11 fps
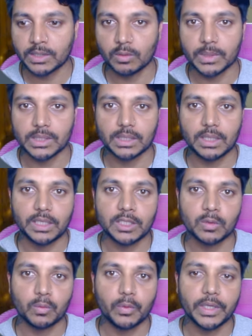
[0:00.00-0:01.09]
So basically
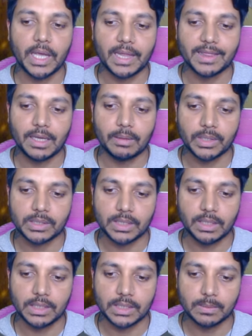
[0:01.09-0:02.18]
each week and the average
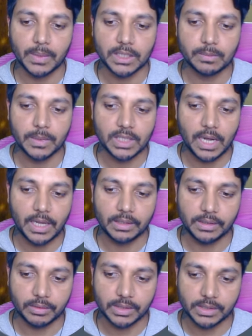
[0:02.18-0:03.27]
sale is much higher.
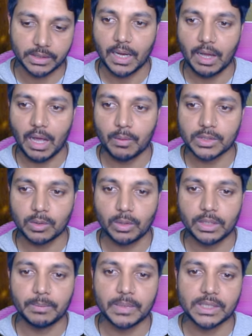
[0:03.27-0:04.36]
You can see now I was
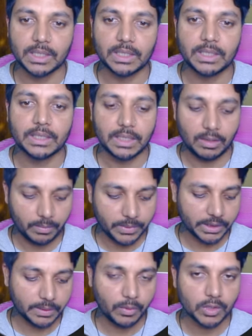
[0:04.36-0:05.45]
only basically, the
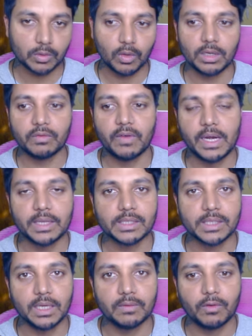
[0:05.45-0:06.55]
objective was to only find the
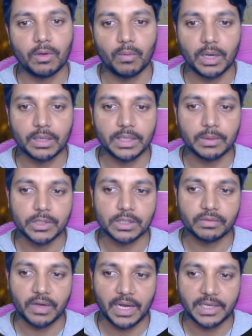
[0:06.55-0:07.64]
sale for one day, which is
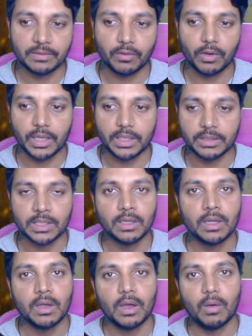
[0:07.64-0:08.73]
Friday, for each
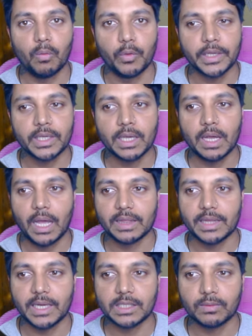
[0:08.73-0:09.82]
week,
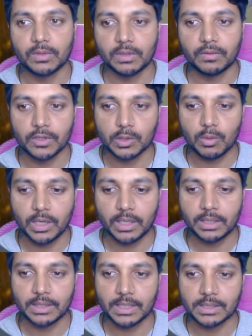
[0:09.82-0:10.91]
and that is for the first
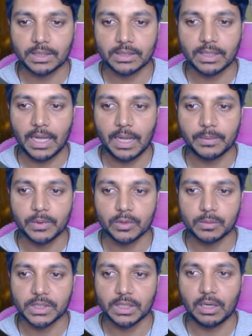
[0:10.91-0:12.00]
quarter. That's the reason I have
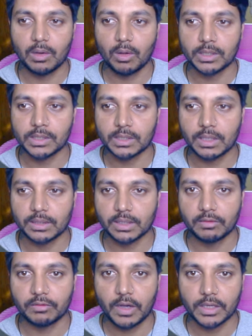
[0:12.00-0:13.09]
used basically all these
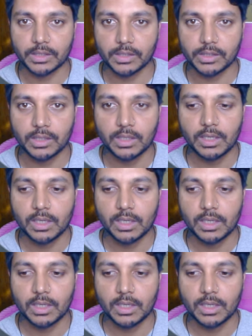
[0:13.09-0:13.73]
3 functions.